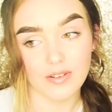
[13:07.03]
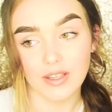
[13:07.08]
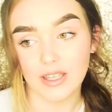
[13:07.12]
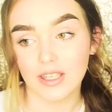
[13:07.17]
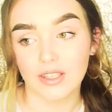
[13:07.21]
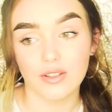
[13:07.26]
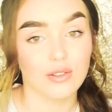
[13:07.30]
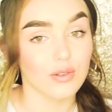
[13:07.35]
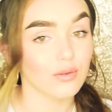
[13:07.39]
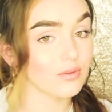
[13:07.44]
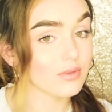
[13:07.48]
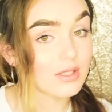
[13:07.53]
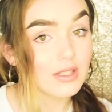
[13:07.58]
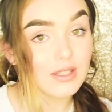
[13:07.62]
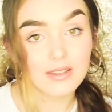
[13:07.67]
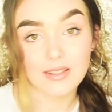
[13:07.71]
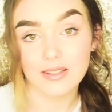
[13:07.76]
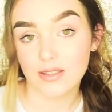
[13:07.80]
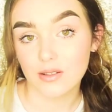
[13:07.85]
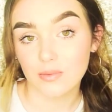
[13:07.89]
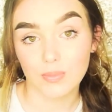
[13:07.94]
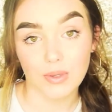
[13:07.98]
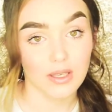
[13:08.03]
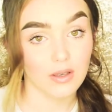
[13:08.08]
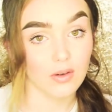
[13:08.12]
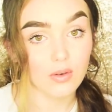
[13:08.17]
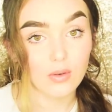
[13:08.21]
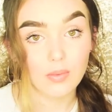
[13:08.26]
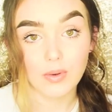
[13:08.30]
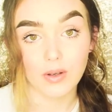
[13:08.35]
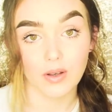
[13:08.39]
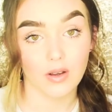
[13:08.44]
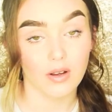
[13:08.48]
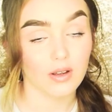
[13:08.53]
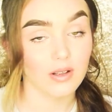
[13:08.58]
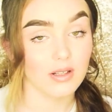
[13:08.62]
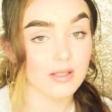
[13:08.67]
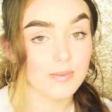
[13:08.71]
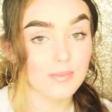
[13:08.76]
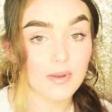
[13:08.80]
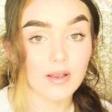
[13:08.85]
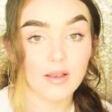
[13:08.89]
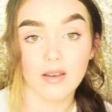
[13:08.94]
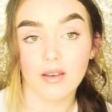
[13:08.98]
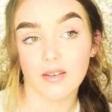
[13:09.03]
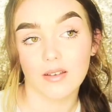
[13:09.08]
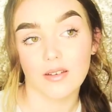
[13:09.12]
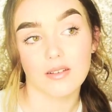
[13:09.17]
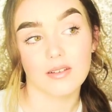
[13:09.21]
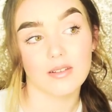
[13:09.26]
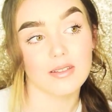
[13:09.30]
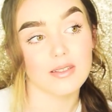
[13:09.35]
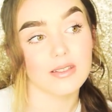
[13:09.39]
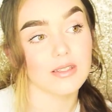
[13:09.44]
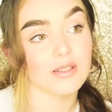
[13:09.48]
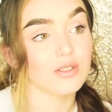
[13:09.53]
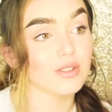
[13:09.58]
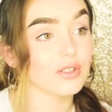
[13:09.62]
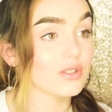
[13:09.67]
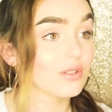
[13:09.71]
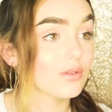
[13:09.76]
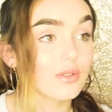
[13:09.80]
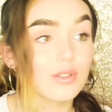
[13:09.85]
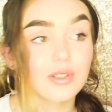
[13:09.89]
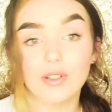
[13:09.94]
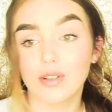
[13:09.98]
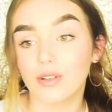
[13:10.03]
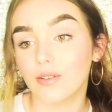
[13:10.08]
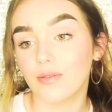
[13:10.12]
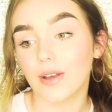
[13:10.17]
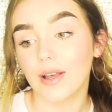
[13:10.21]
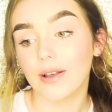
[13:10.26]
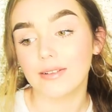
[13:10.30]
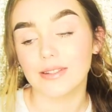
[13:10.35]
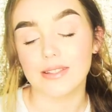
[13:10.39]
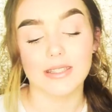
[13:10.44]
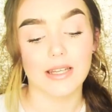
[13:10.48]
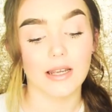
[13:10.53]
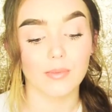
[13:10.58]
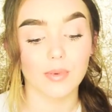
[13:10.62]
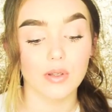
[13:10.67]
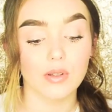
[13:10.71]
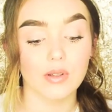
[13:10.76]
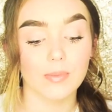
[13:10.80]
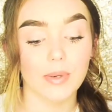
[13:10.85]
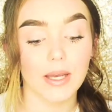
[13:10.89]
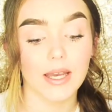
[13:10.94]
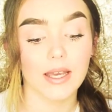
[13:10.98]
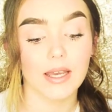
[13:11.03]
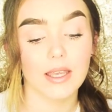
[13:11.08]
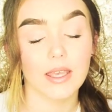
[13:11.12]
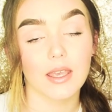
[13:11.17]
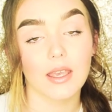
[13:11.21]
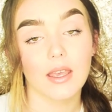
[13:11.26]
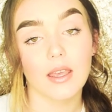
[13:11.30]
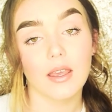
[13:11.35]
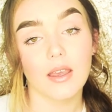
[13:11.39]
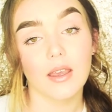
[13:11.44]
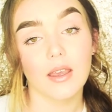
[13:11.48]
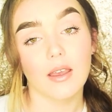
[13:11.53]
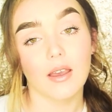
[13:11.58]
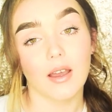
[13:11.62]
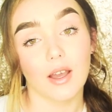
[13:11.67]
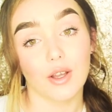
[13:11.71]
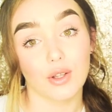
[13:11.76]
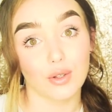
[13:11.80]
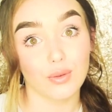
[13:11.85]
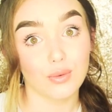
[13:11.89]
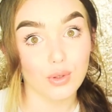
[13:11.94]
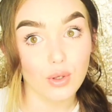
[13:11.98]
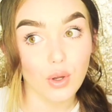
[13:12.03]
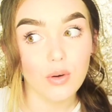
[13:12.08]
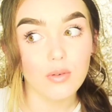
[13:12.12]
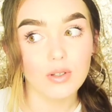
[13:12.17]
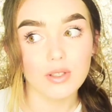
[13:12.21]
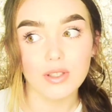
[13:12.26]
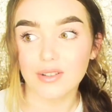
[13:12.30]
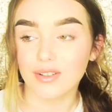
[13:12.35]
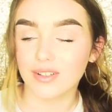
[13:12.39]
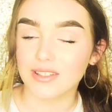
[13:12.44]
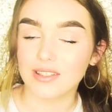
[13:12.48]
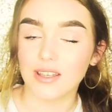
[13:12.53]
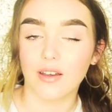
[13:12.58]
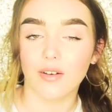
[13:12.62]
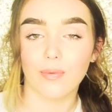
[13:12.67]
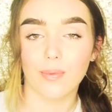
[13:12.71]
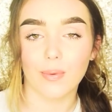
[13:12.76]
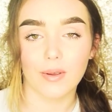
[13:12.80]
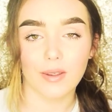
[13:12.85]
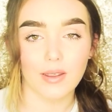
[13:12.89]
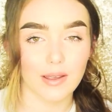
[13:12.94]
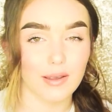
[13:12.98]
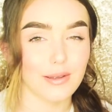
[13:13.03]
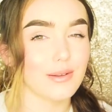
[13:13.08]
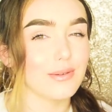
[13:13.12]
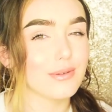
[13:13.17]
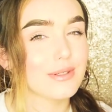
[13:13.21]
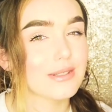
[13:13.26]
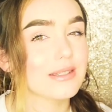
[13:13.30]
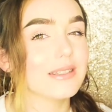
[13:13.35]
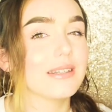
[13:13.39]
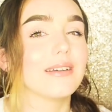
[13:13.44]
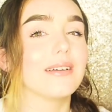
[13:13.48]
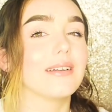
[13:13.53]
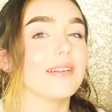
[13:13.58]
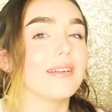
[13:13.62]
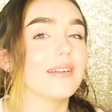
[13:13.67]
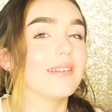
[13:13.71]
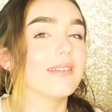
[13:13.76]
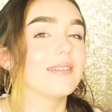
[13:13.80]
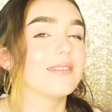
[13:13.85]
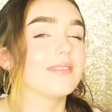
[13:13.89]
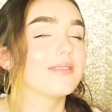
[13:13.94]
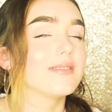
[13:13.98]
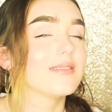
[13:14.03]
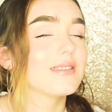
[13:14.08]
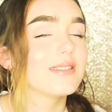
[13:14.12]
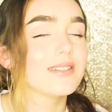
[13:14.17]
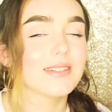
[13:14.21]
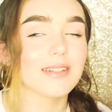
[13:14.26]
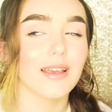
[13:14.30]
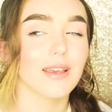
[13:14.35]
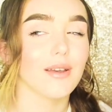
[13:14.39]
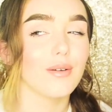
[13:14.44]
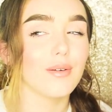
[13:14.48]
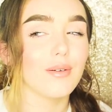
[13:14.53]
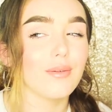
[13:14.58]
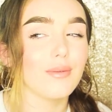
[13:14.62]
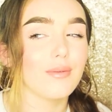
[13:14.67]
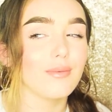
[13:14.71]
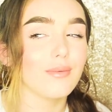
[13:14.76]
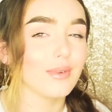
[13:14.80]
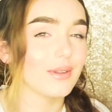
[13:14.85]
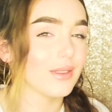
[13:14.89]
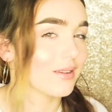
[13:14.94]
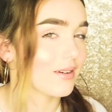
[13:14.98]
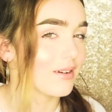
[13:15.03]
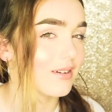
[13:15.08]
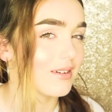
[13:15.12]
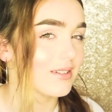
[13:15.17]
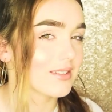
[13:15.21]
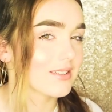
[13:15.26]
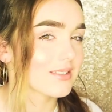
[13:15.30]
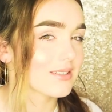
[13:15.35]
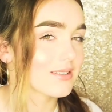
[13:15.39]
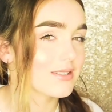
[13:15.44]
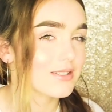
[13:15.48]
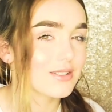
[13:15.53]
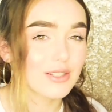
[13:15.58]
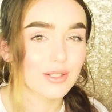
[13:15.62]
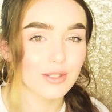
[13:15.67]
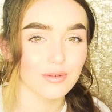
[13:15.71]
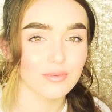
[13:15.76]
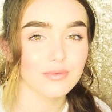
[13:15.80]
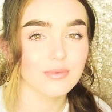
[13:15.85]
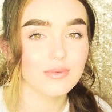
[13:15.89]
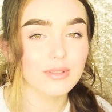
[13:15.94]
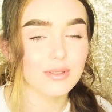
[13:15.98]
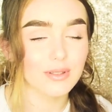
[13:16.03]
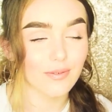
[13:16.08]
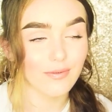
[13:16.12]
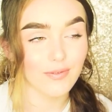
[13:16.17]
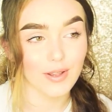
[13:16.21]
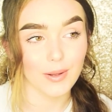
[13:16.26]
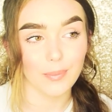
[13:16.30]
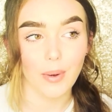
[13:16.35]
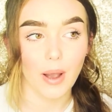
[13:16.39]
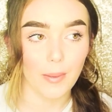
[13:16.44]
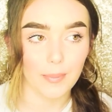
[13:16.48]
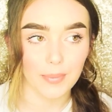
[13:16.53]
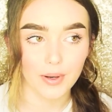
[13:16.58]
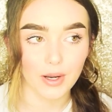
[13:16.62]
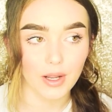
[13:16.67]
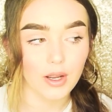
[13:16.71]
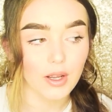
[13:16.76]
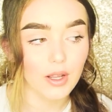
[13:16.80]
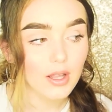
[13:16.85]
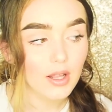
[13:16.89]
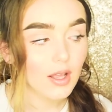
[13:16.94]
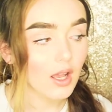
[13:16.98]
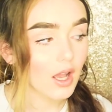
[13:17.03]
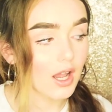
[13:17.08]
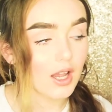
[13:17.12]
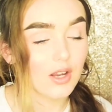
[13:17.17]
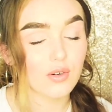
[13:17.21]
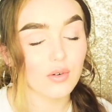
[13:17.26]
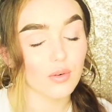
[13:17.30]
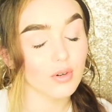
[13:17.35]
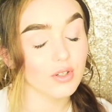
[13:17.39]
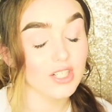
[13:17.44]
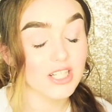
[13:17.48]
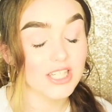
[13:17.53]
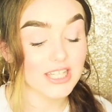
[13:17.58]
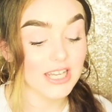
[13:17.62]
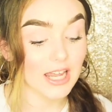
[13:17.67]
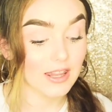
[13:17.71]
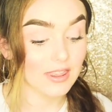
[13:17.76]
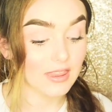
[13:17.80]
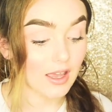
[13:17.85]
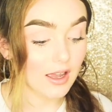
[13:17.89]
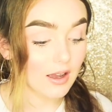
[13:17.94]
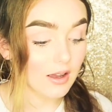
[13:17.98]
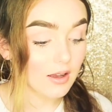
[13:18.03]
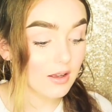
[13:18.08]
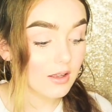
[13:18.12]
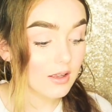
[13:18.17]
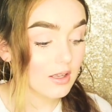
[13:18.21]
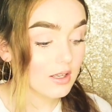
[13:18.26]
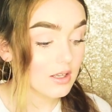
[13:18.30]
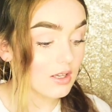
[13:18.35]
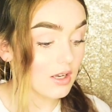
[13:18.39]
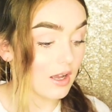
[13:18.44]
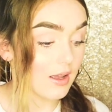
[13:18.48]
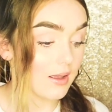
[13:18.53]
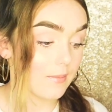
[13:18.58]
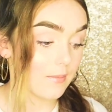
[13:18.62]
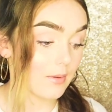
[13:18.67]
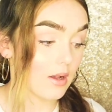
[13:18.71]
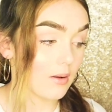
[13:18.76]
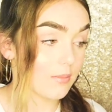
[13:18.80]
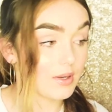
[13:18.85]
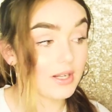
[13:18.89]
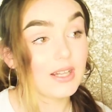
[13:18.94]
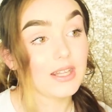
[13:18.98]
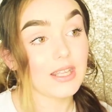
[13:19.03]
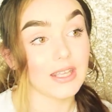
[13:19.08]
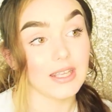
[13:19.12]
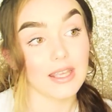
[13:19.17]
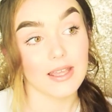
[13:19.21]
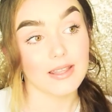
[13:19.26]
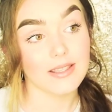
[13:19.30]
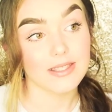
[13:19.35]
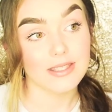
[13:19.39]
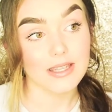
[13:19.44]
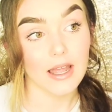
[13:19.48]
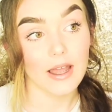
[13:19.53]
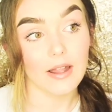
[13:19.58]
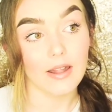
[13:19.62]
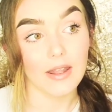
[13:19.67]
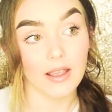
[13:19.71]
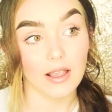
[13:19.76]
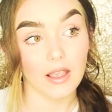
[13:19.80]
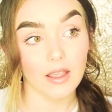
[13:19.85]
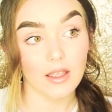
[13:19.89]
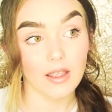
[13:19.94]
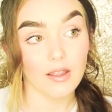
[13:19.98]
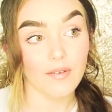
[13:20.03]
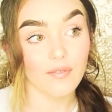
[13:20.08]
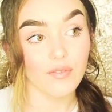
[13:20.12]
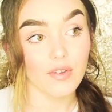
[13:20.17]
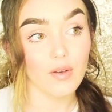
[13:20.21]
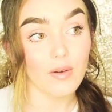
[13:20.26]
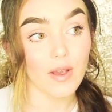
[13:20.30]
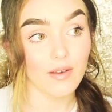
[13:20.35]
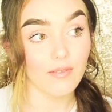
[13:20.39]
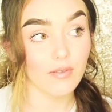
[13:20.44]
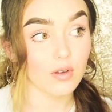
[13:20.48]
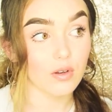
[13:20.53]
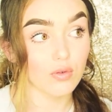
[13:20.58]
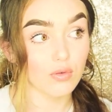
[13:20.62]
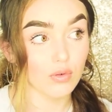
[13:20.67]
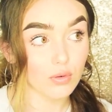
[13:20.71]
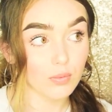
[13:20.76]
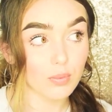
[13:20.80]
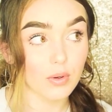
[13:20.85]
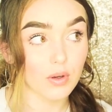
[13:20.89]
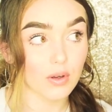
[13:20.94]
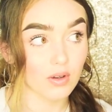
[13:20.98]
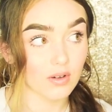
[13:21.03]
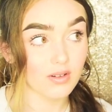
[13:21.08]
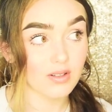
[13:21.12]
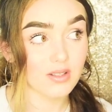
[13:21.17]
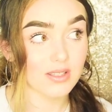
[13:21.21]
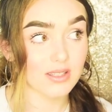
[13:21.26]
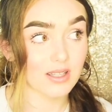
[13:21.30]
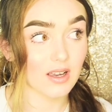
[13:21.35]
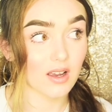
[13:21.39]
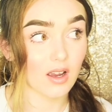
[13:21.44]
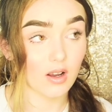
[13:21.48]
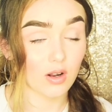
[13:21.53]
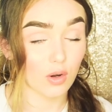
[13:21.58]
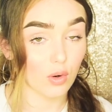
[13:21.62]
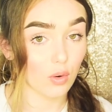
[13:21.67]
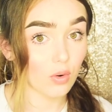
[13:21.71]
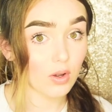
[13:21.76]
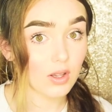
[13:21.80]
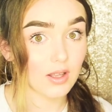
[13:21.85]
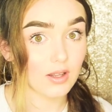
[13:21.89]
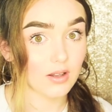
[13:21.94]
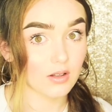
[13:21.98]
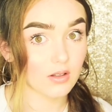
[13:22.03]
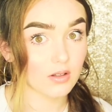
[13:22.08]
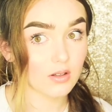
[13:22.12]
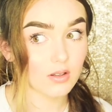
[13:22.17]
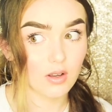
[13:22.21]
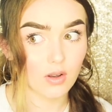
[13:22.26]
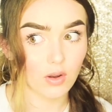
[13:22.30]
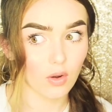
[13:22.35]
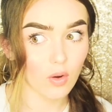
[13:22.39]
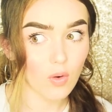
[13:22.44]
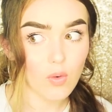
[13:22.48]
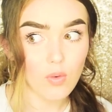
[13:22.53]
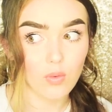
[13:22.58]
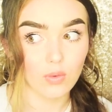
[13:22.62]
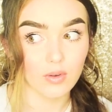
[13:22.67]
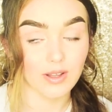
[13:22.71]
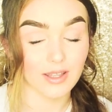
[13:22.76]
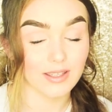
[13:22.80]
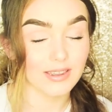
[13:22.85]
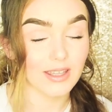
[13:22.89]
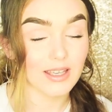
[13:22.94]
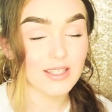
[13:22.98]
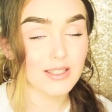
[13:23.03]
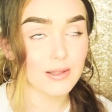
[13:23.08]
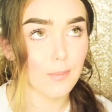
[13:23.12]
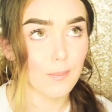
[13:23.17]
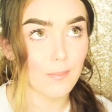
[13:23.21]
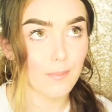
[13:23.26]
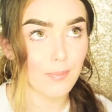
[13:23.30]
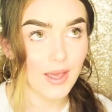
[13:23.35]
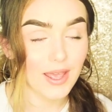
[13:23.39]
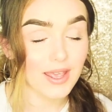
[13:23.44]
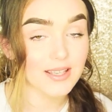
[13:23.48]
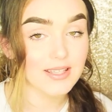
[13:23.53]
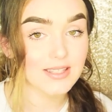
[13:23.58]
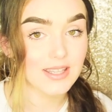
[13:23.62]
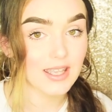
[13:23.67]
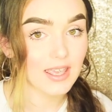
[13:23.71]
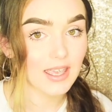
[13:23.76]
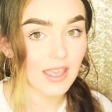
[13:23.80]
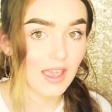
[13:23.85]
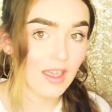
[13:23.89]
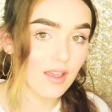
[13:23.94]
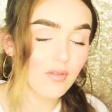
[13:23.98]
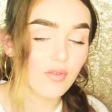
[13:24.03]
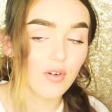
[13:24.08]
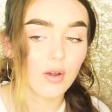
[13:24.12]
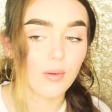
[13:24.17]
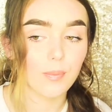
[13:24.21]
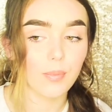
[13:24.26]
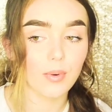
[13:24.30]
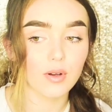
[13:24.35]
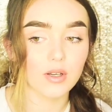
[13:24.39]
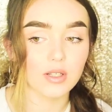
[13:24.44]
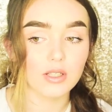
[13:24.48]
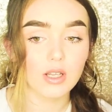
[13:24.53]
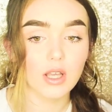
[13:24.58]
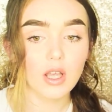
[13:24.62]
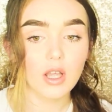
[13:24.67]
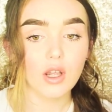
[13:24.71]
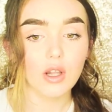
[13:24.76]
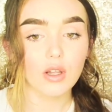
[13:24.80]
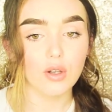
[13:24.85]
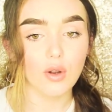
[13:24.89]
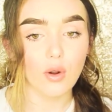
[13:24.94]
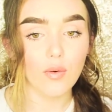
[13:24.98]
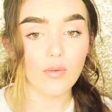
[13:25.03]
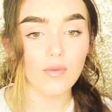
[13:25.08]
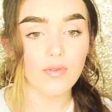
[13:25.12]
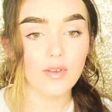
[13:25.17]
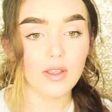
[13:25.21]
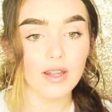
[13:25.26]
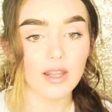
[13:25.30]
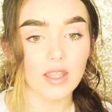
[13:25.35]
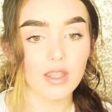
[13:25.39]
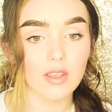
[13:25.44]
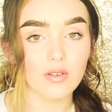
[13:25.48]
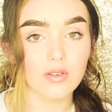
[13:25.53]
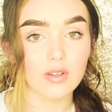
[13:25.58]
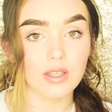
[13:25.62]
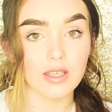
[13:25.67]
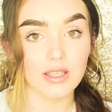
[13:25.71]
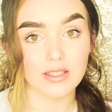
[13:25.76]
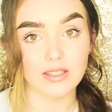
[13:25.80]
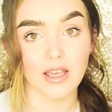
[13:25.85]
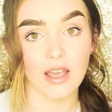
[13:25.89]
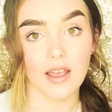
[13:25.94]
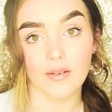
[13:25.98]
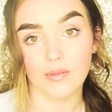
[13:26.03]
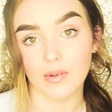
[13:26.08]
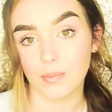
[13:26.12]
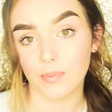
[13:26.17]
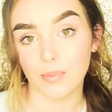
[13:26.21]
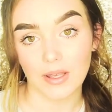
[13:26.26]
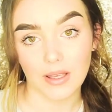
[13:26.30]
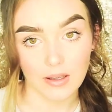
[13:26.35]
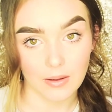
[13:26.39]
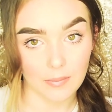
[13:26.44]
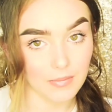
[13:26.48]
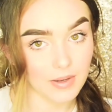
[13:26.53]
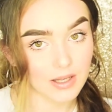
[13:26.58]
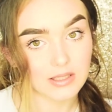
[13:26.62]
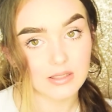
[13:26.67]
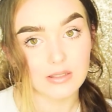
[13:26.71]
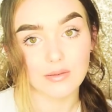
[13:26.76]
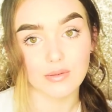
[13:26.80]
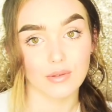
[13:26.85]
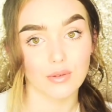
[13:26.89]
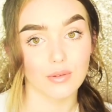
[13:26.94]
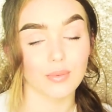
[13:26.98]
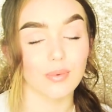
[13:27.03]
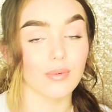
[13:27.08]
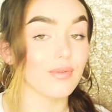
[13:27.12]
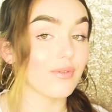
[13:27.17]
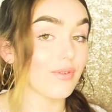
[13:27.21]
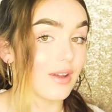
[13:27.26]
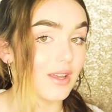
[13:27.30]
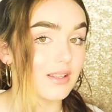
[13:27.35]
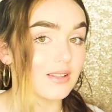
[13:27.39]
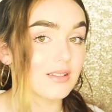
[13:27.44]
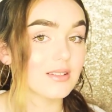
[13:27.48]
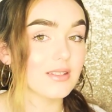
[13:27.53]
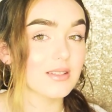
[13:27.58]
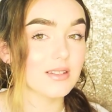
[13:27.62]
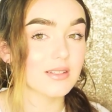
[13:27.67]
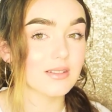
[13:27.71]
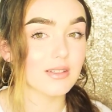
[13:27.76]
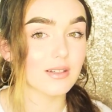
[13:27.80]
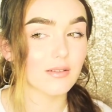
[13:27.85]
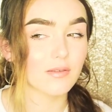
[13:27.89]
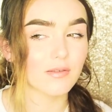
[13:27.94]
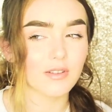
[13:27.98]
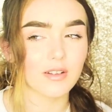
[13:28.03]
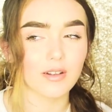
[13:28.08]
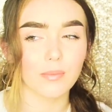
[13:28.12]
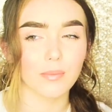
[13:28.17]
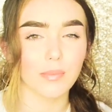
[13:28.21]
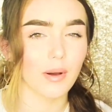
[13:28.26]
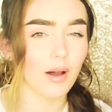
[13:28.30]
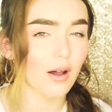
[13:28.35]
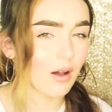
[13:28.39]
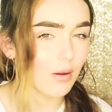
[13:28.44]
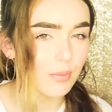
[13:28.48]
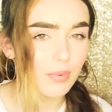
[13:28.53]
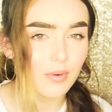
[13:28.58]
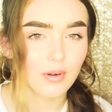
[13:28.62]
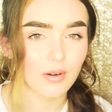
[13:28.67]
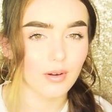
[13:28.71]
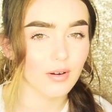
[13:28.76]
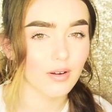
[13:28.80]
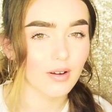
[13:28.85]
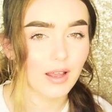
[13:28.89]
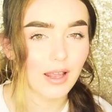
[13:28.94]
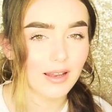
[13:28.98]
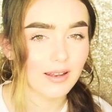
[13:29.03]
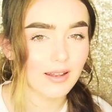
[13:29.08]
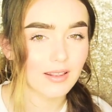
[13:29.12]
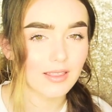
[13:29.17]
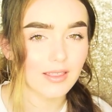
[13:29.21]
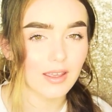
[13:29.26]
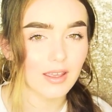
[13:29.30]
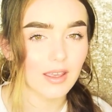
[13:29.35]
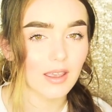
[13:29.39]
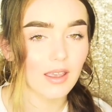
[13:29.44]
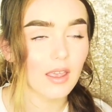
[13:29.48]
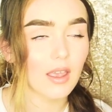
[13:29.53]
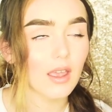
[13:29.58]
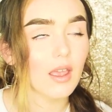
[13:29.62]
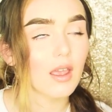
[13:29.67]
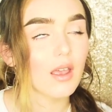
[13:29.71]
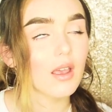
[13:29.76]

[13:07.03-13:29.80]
Like, you don't need this big group of girls, because they're just going to turn around, stab you in the back, and you know it yourself, but yet you still stay with the girls, you know, to feel popular. I don't understand that. I'm completely against that. Like, if you have a group of girls that are loyal, go. Like, that's the best thing ever. But don't feel like you need to have a big massive group of friends to feel popular or anything.